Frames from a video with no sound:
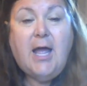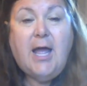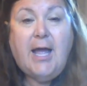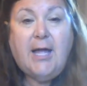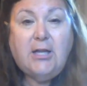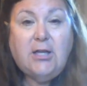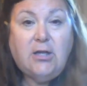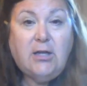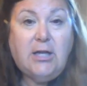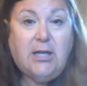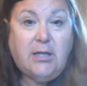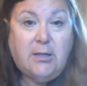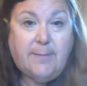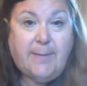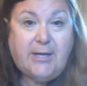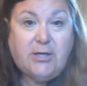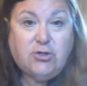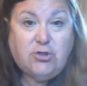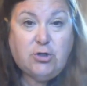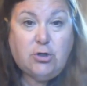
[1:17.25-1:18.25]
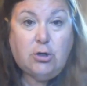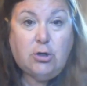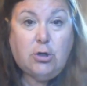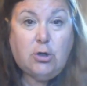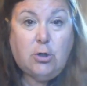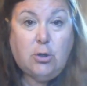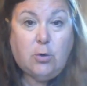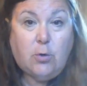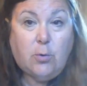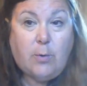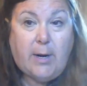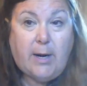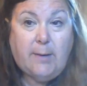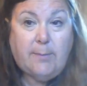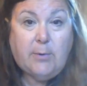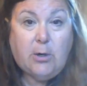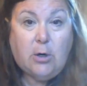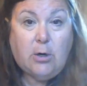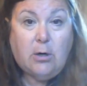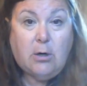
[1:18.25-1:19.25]
And you need to make sure your
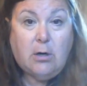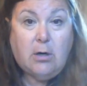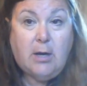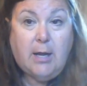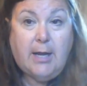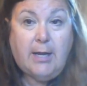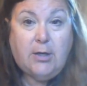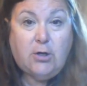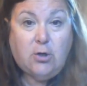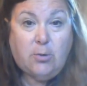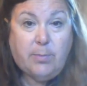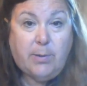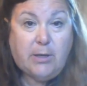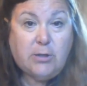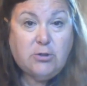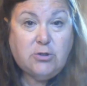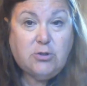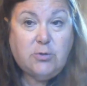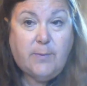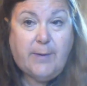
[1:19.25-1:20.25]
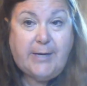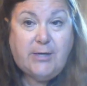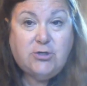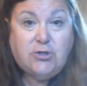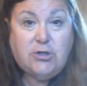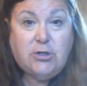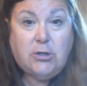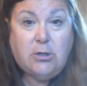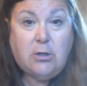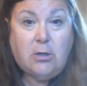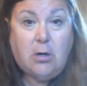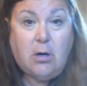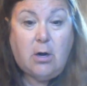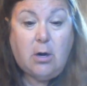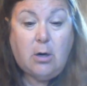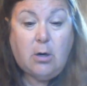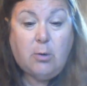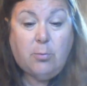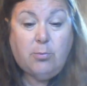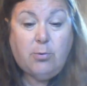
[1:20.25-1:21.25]
grammar and your punctuation
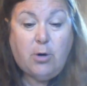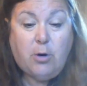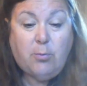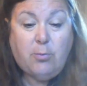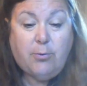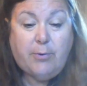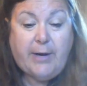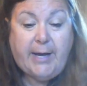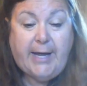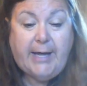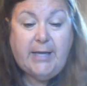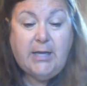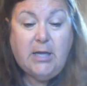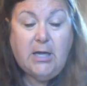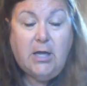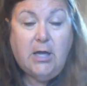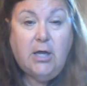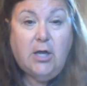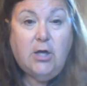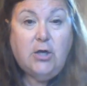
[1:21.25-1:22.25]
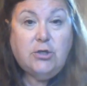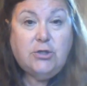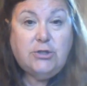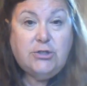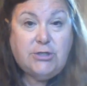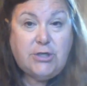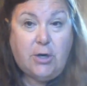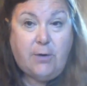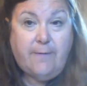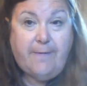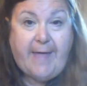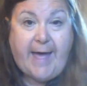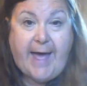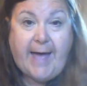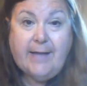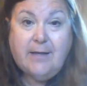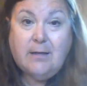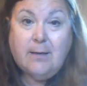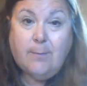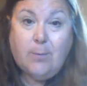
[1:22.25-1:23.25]
are appropriate so
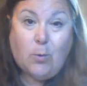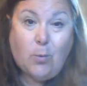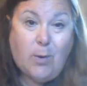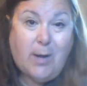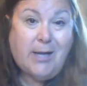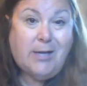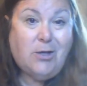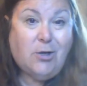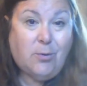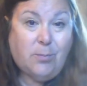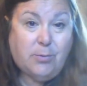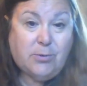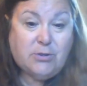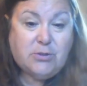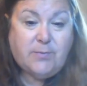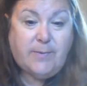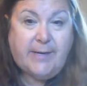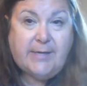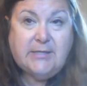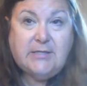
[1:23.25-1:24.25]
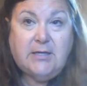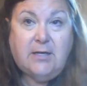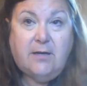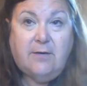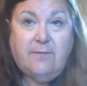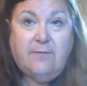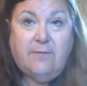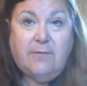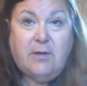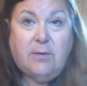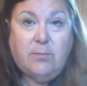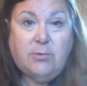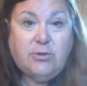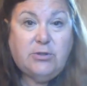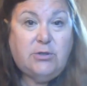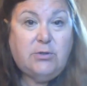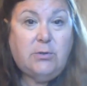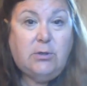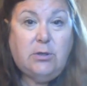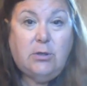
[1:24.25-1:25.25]
that, number one, you're persuasive, and number
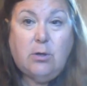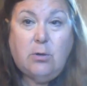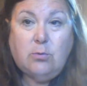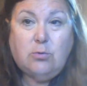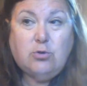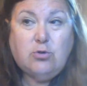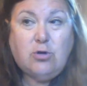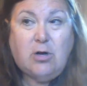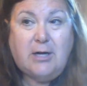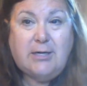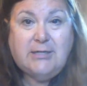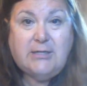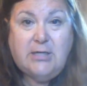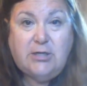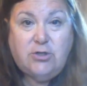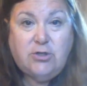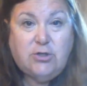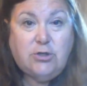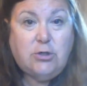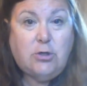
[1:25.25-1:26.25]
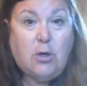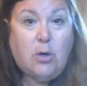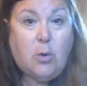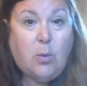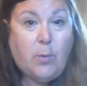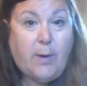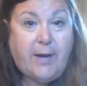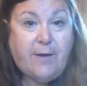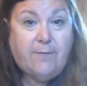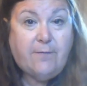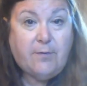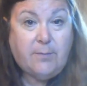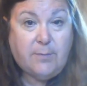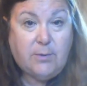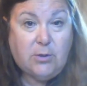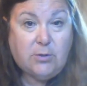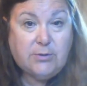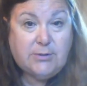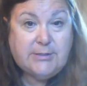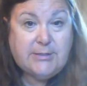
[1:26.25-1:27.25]
two, you don't draw attention away from
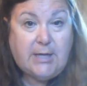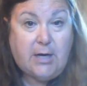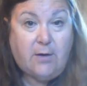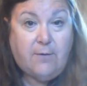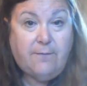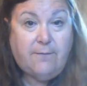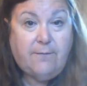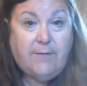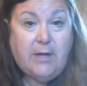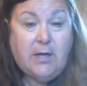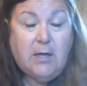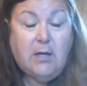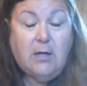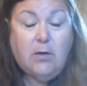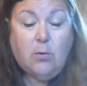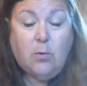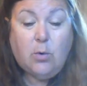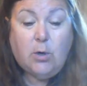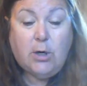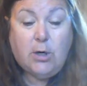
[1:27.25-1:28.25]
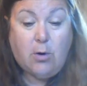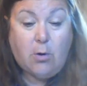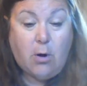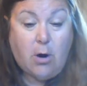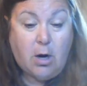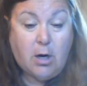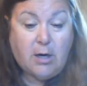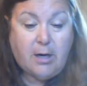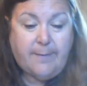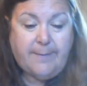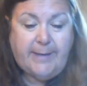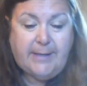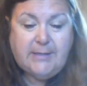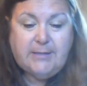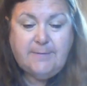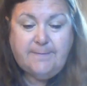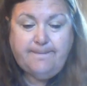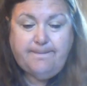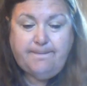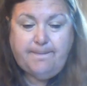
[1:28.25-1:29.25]
yourself or your
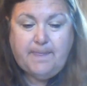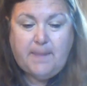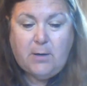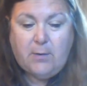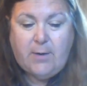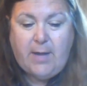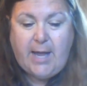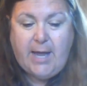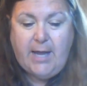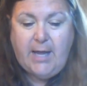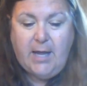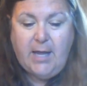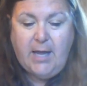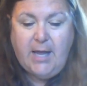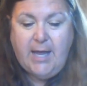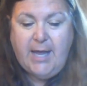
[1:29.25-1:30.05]
argument. Okay?